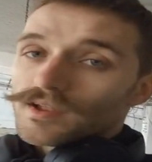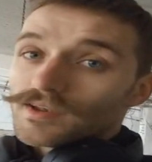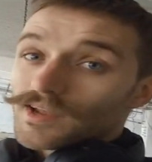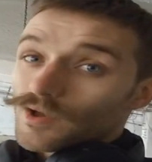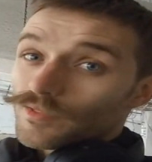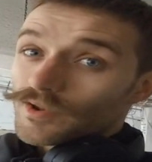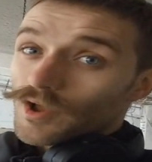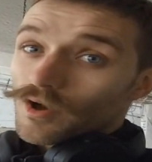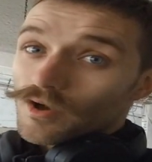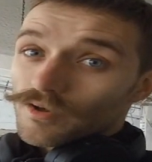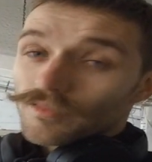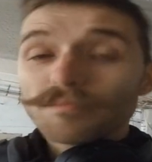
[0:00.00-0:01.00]
Now that
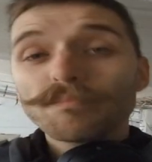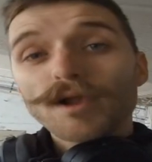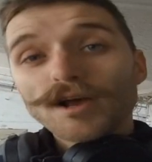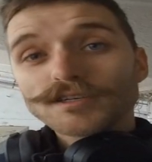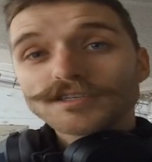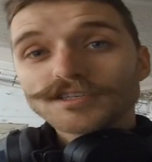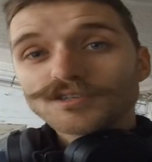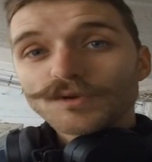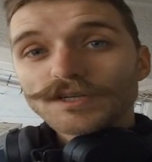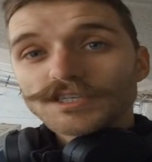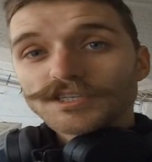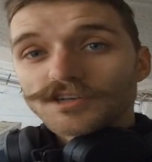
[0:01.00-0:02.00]
all the plugs and
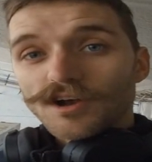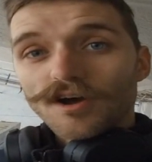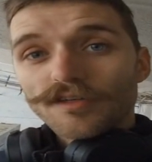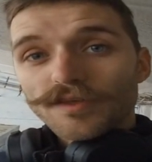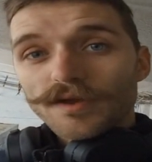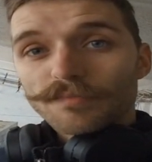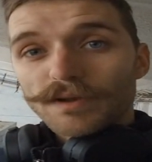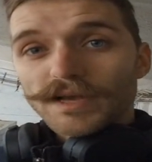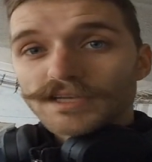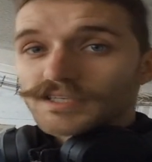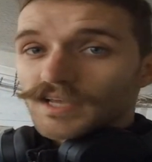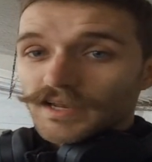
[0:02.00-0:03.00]
switches are on their
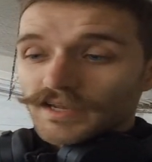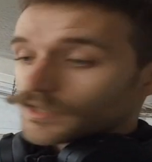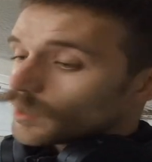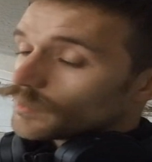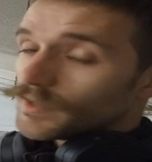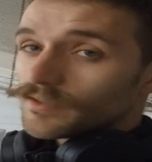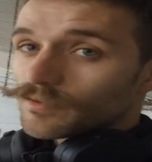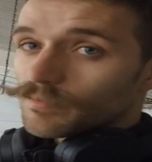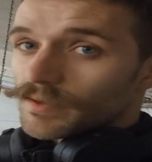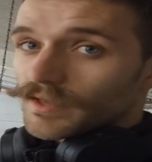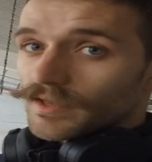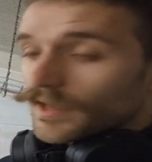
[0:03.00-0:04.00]
place and I don't need to
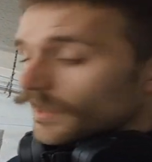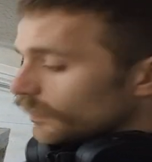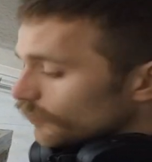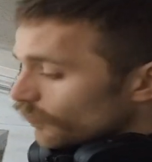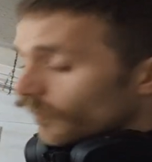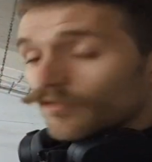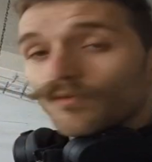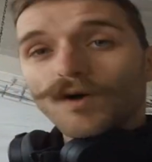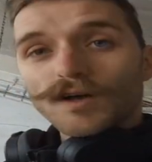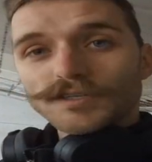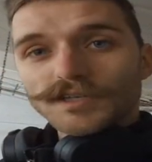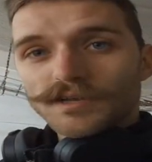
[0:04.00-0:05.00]
be inside the
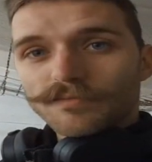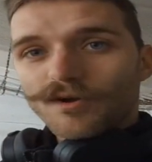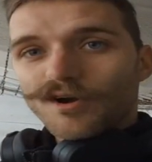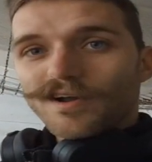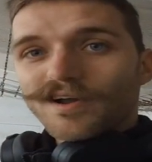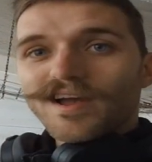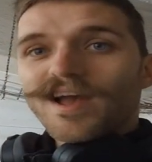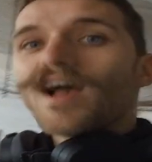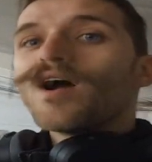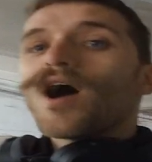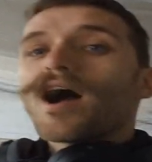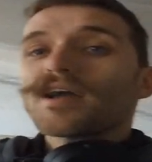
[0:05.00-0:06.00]
walls anymore, I